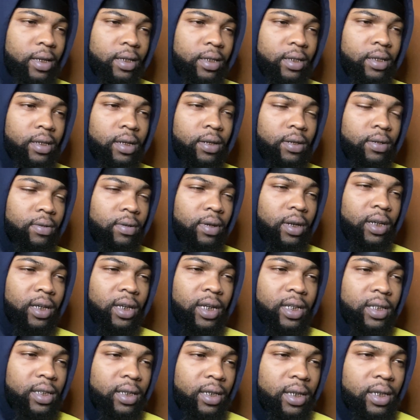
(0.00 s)
So I
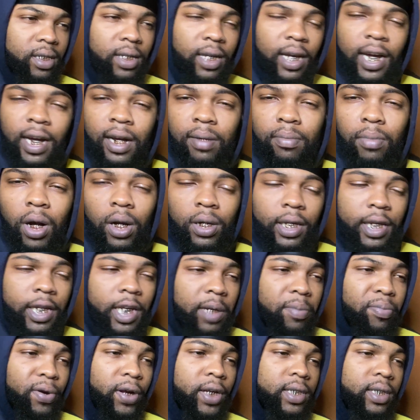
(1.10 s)
guess the inside
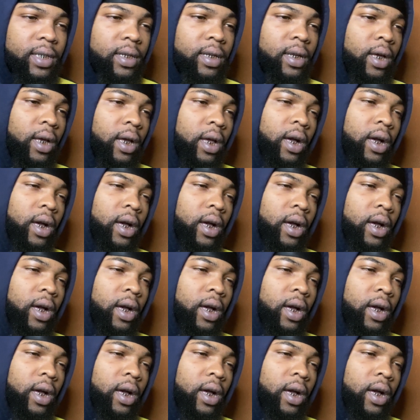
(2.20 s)
Barlinnie prison.